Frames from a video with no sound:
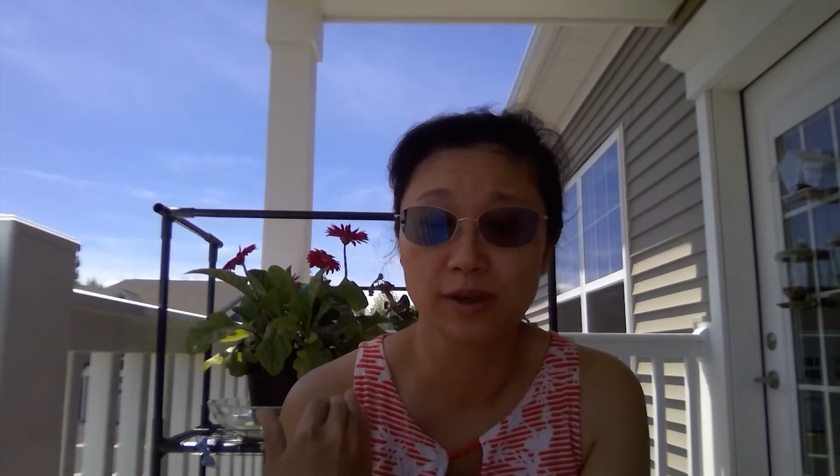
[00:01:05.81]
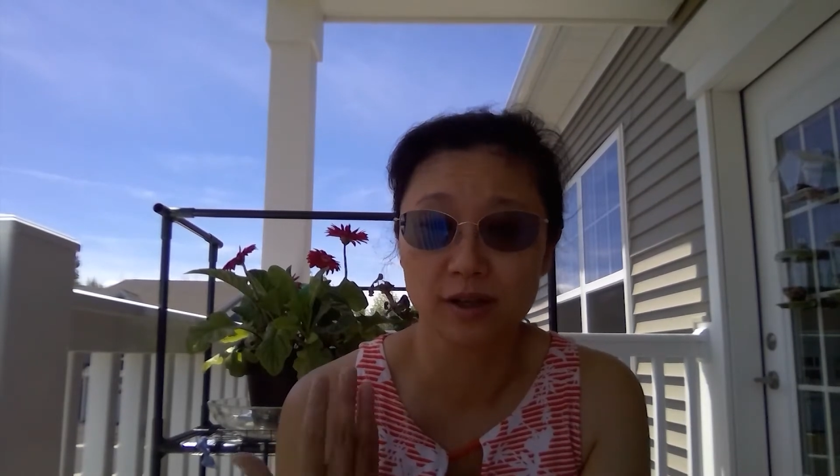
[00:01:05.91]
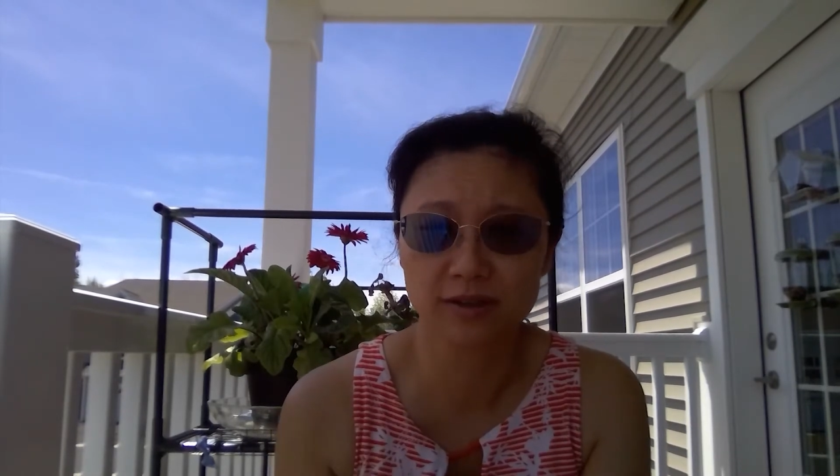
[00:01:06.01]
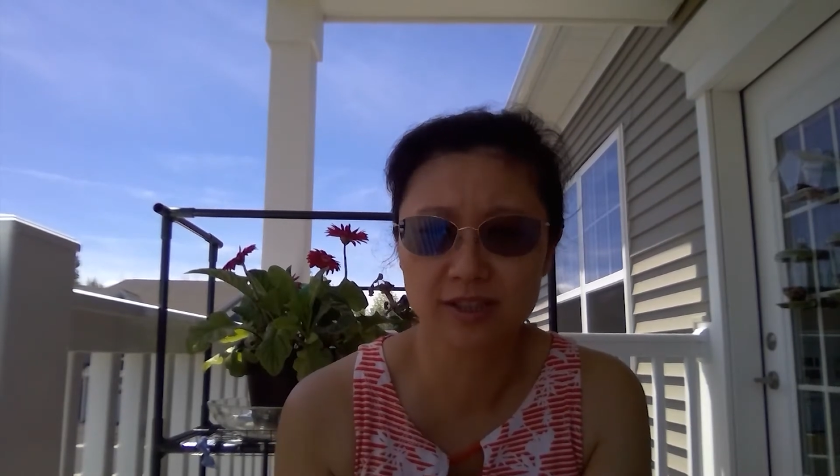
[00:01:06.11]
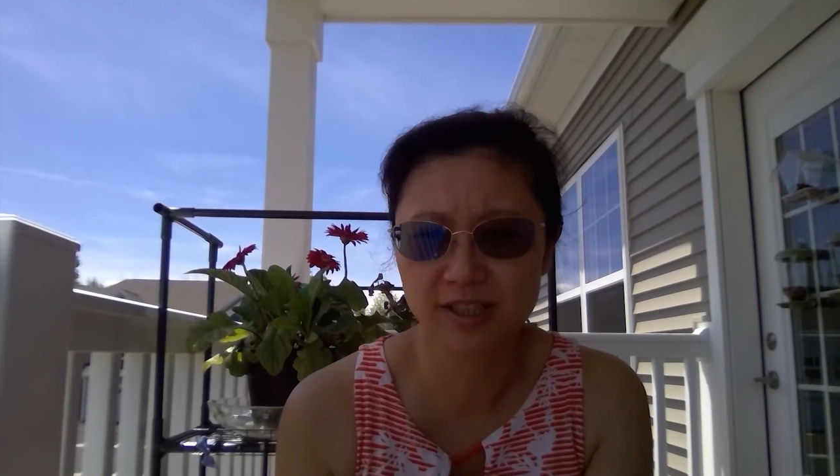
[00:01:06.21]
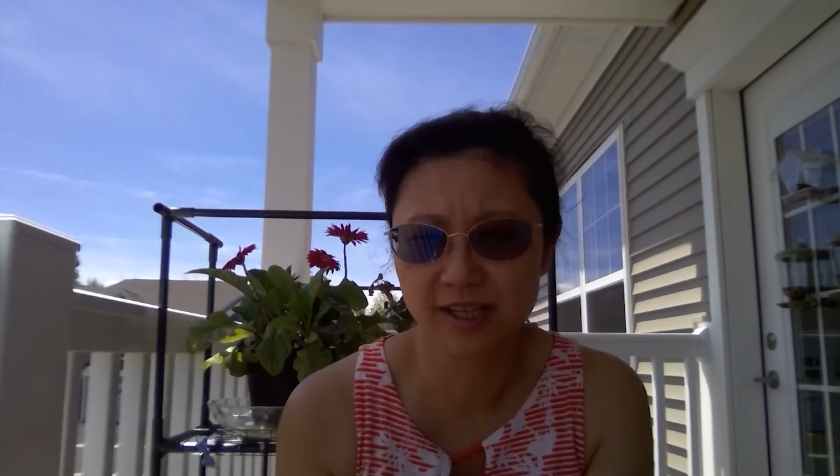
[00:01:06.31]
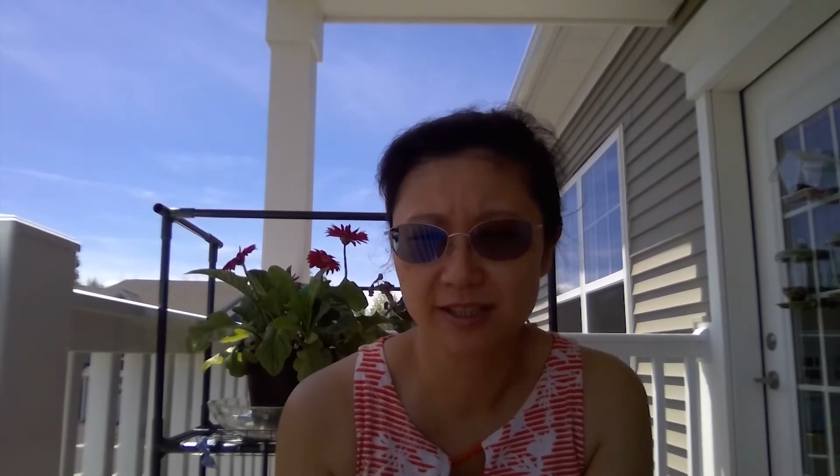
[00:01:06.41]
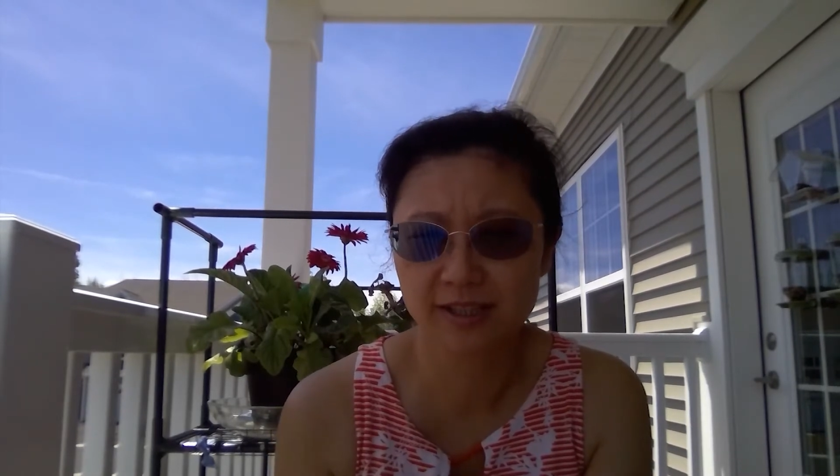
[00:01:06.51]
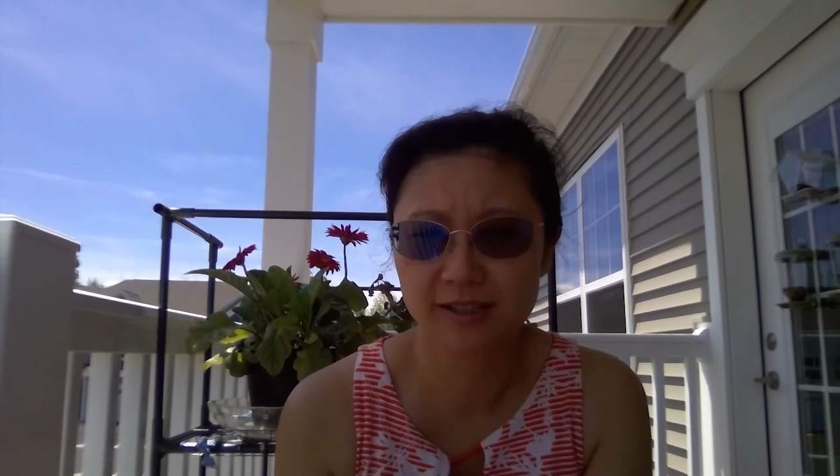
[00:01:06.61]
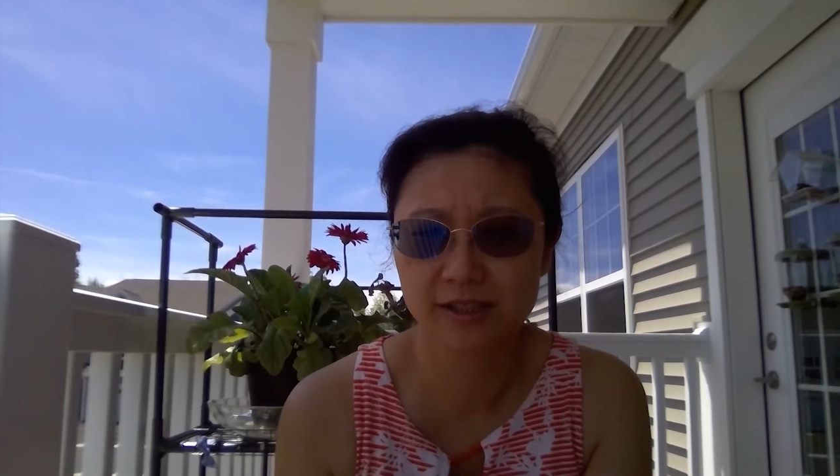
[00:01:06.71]
other
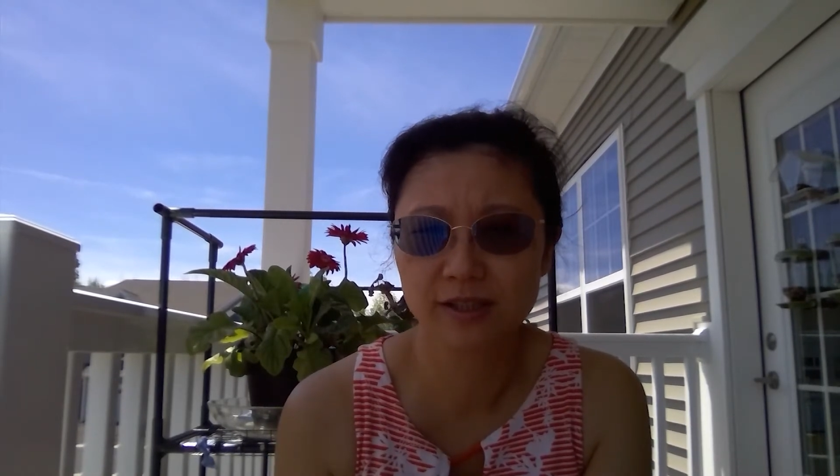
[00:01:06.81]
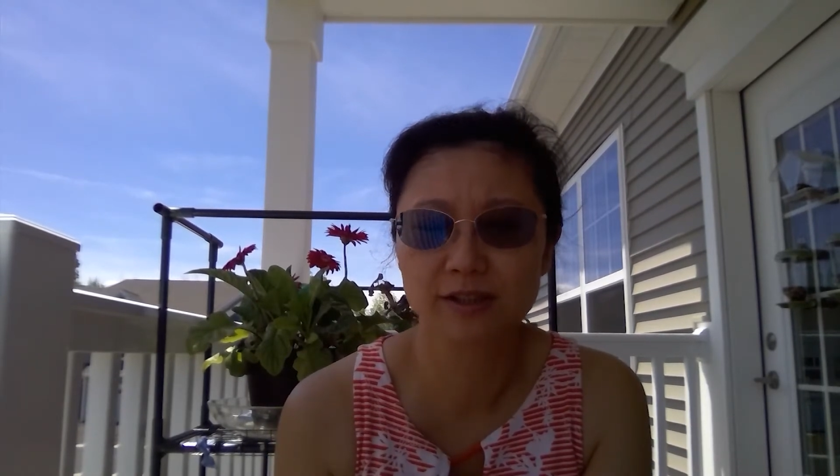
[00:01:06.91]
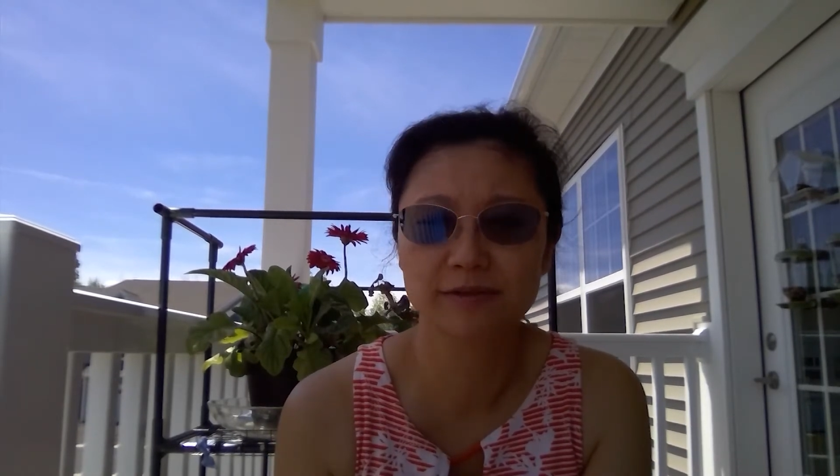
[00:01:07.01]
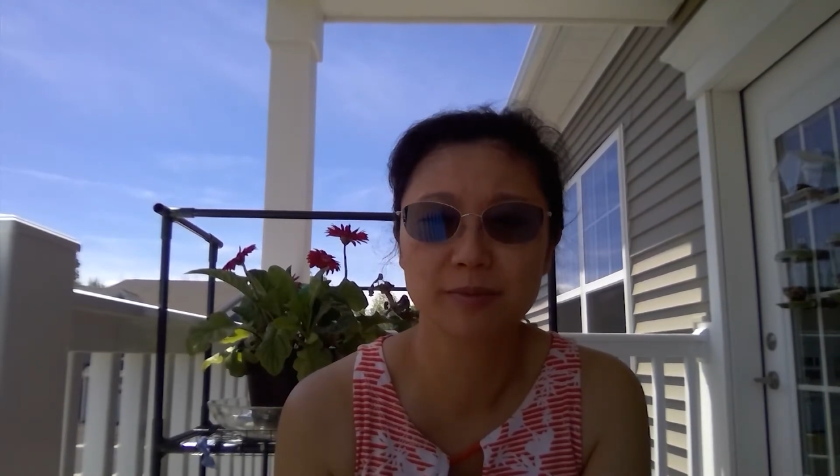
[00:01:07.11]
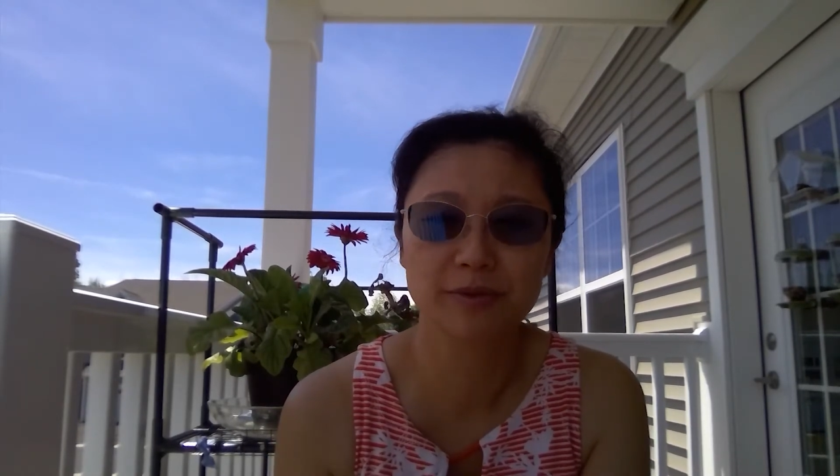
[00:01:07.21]
scientists discovered